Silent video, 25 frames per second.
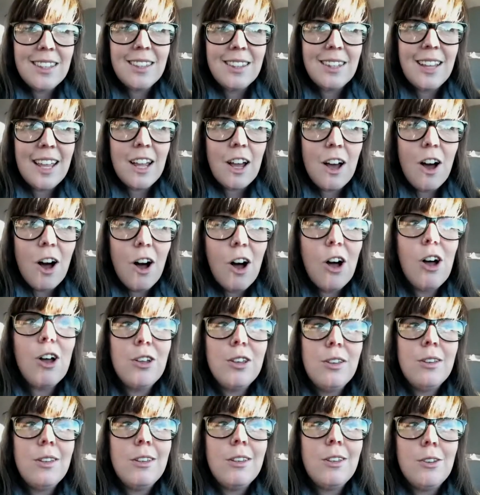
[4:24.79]
like all
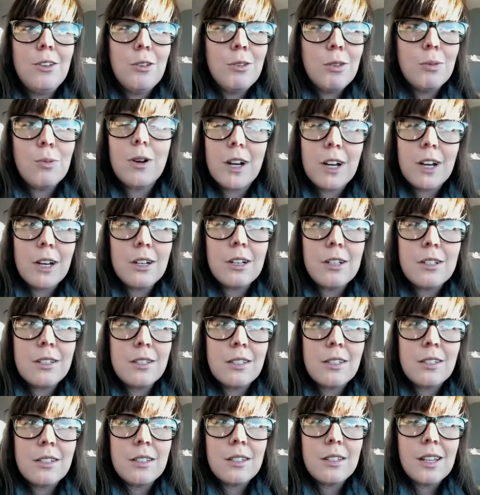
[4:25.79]
youth
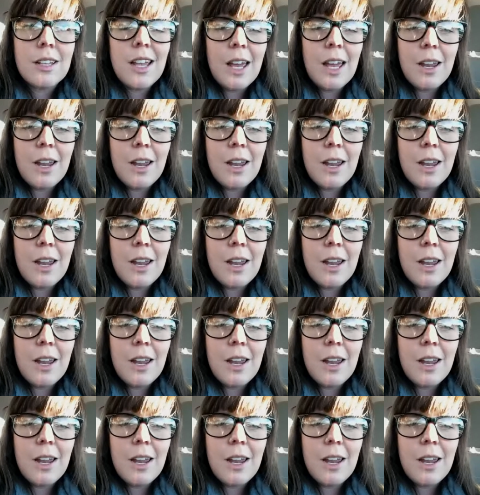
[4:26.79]
workers,